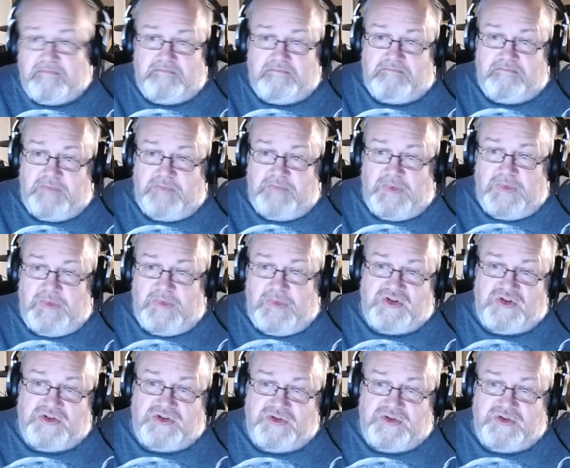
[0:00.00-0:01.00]
It
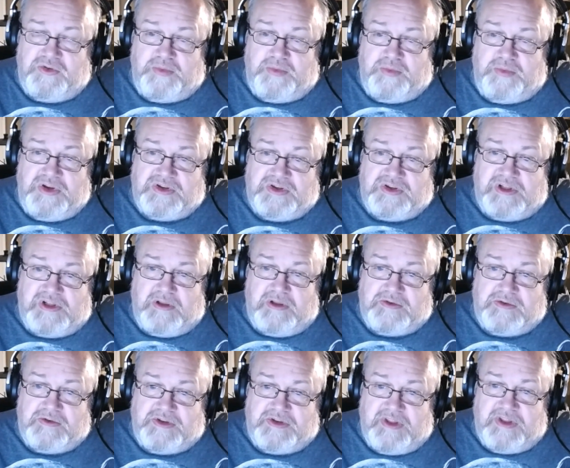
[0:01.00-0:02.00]
should be as close
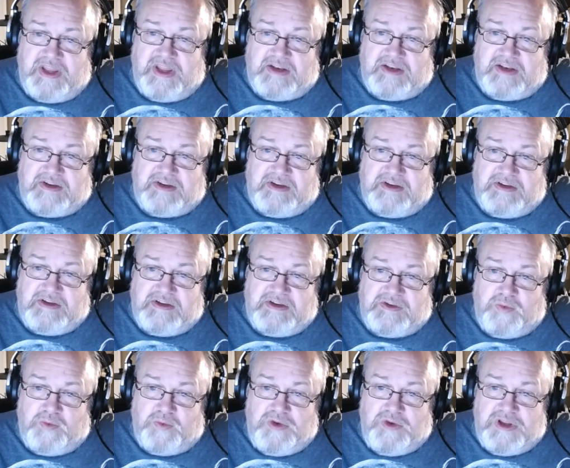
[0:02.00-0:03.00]
to that as
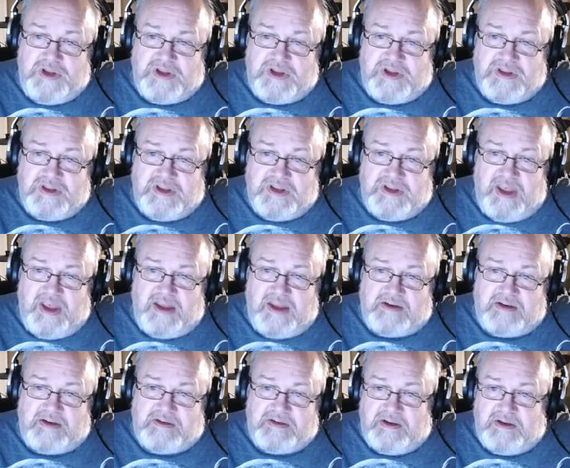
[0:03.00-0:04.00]
we can
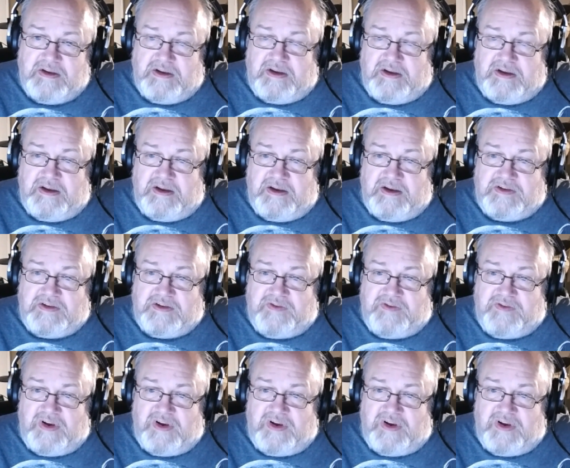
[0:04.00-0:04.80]
get, as far